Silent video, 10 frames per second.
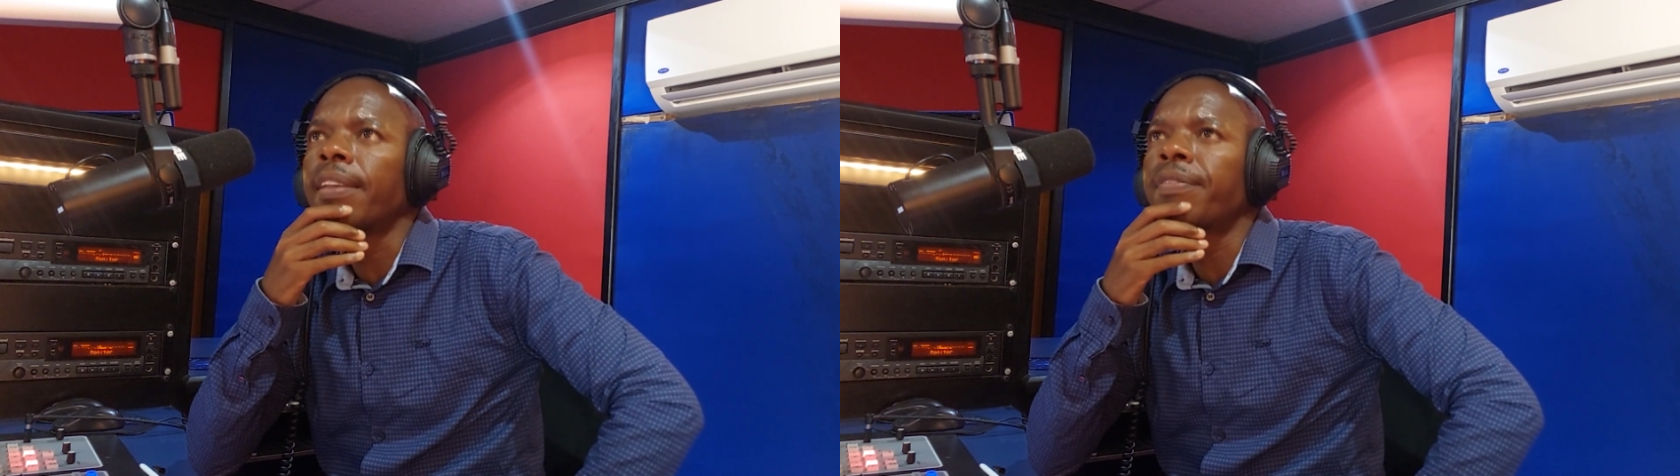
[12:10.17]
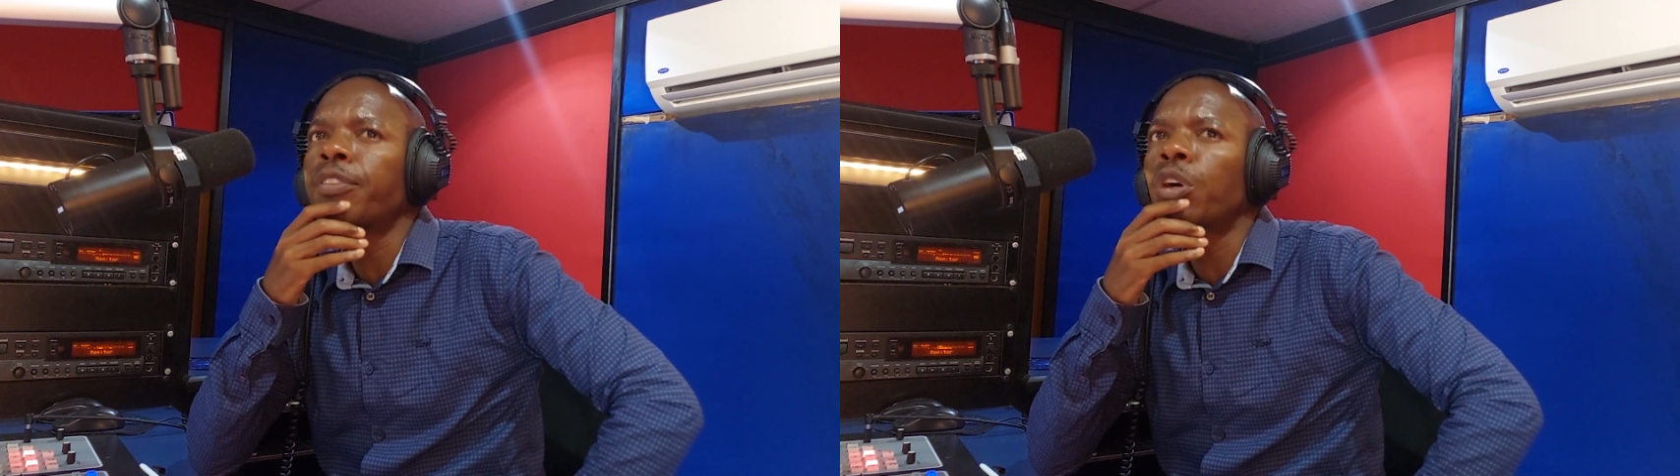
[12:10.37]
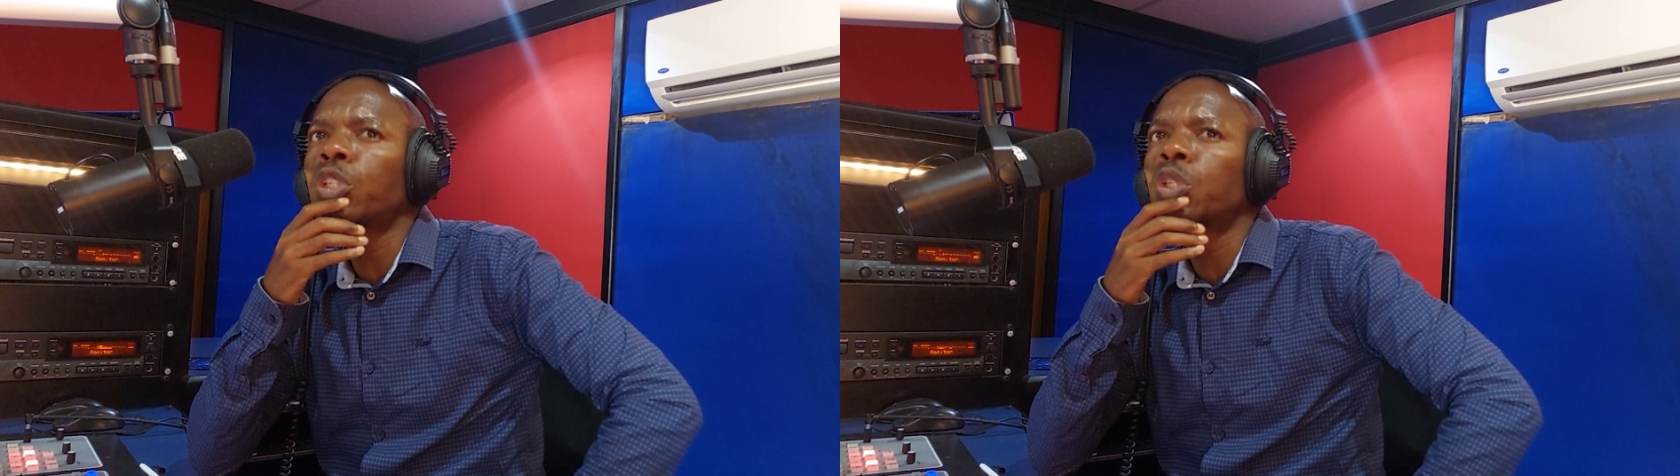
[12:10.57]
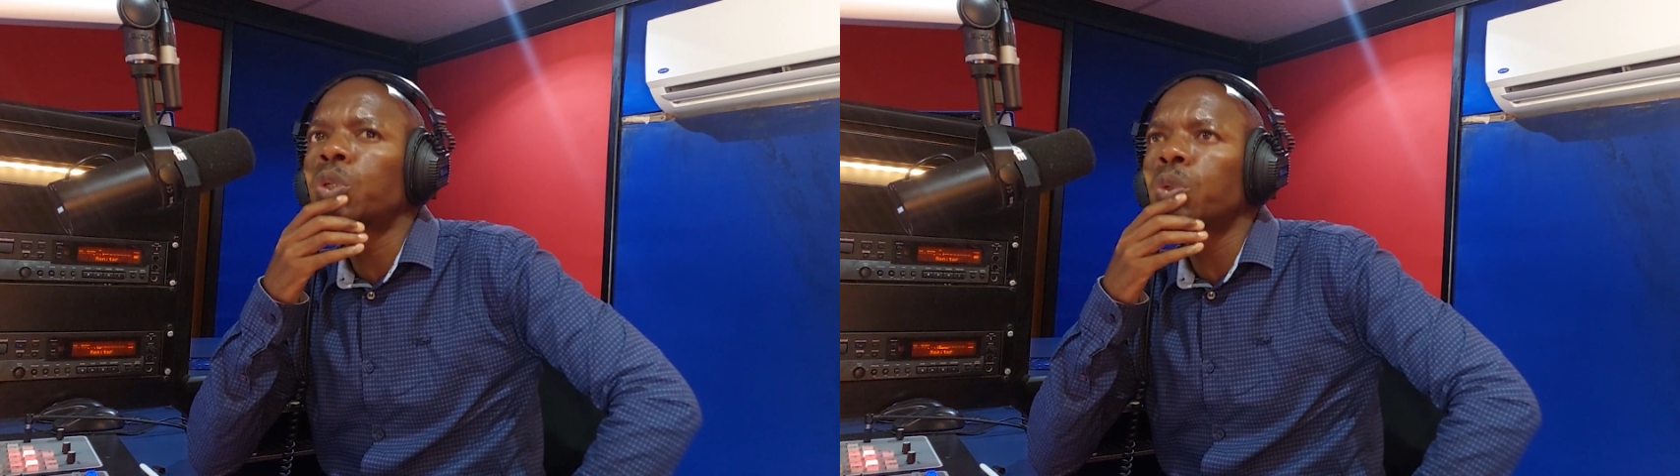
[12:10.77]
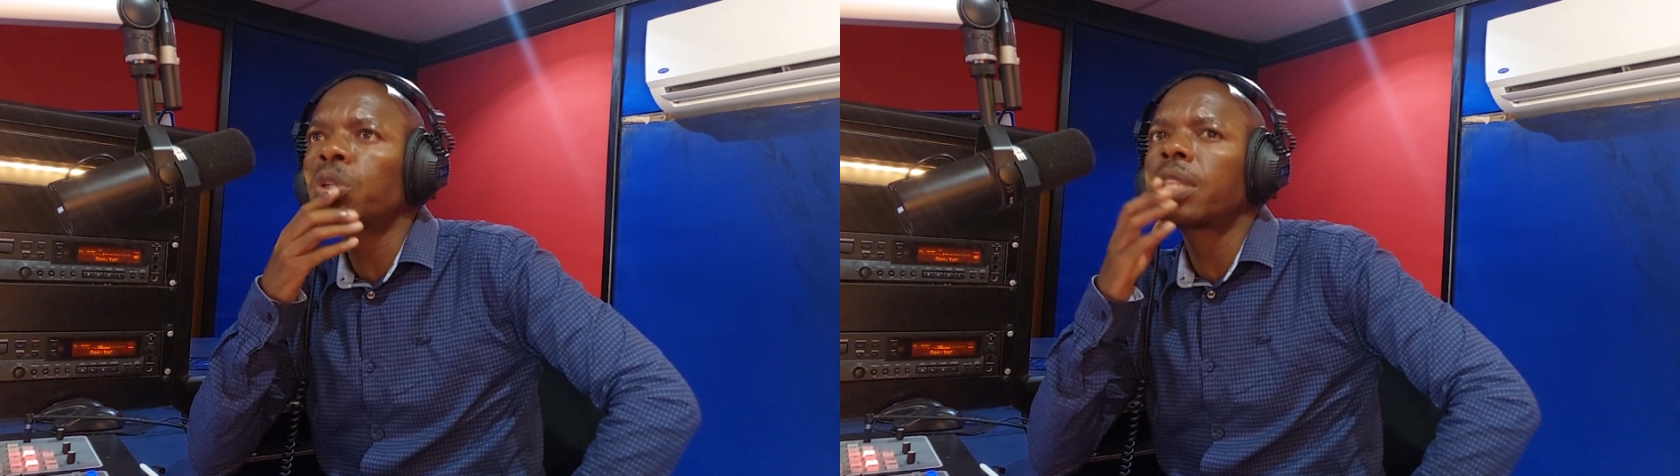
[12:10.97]
if not
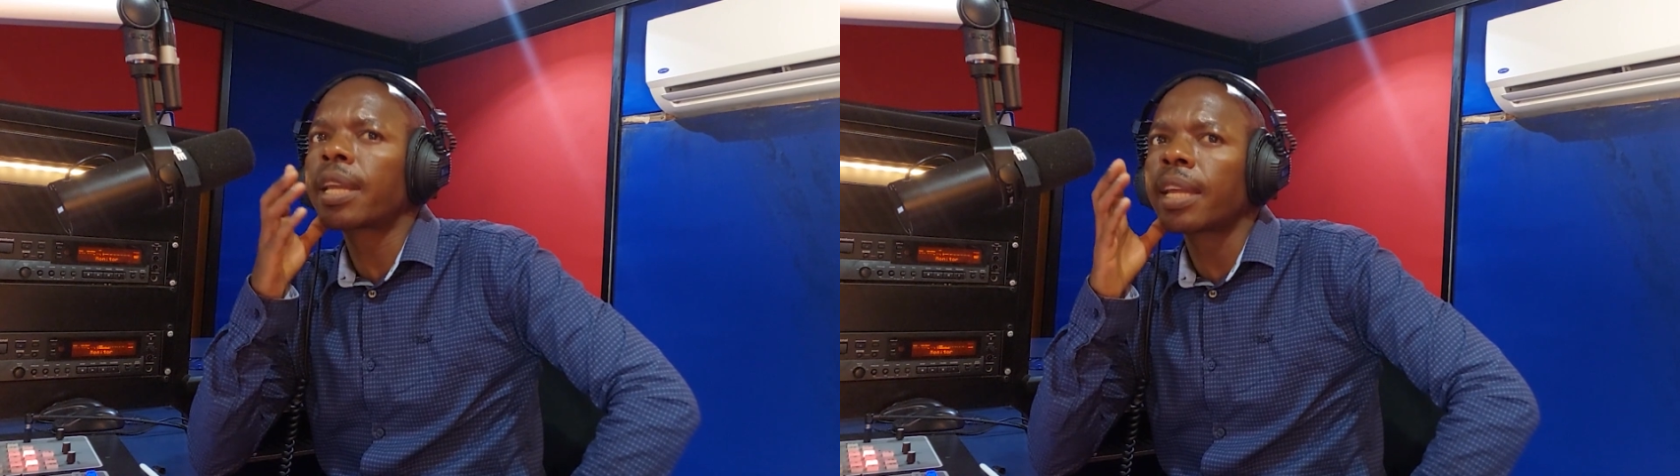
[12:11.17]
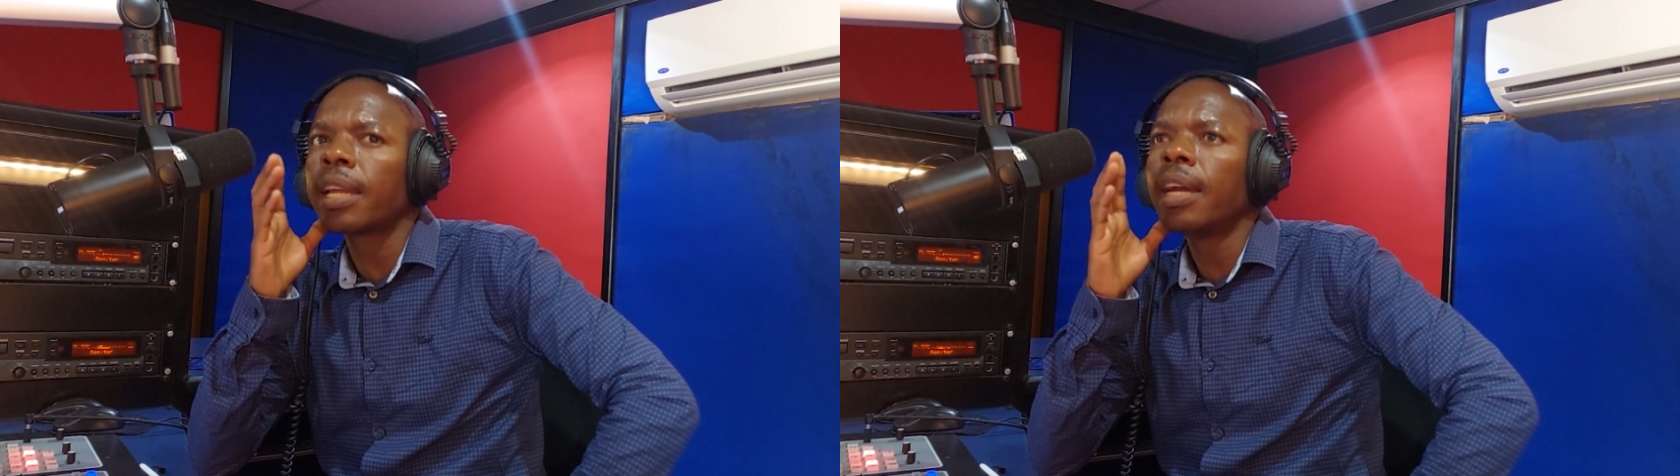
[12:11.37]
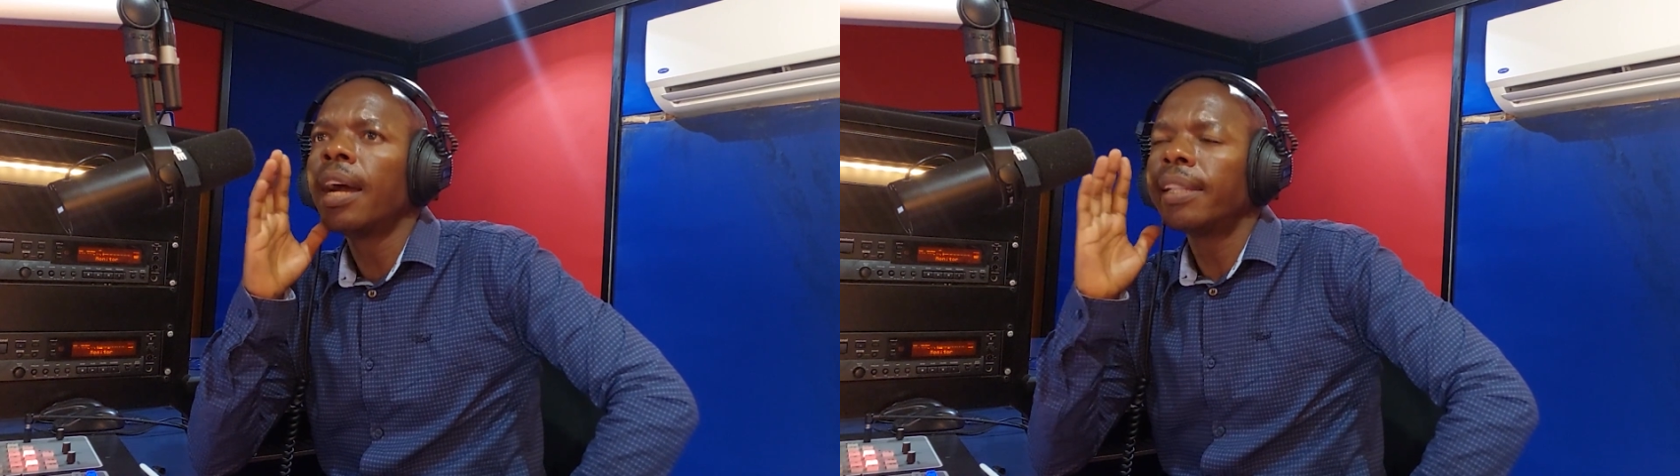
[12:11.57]
two or three,